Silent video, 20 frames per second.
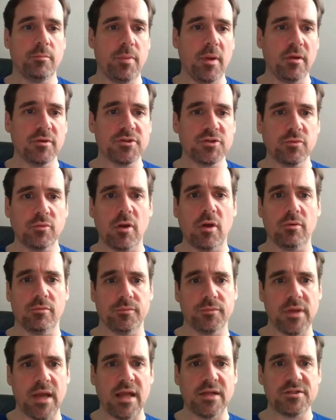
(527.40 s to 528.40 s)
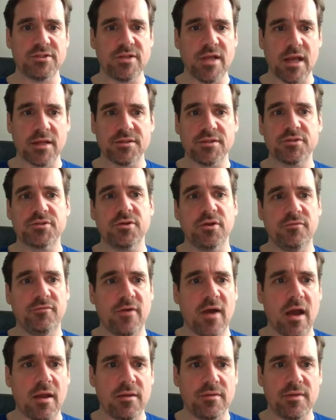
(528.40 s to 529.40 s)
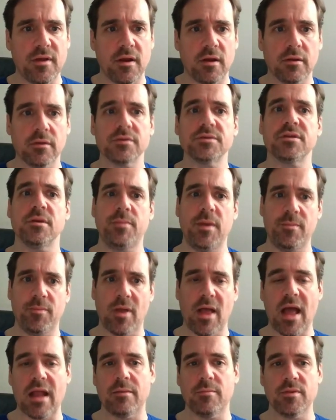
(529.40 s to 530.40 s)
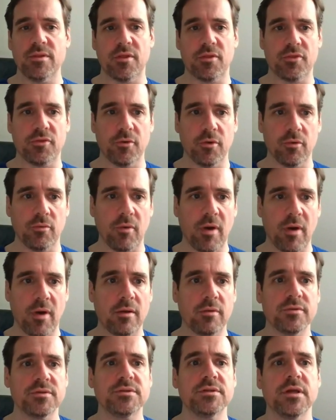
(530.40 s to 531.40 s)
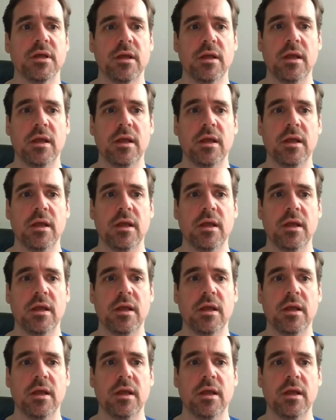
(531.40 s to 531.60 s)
Barron Sorrell, Edge, Texas, good value there. Some people had him in the 3rd round.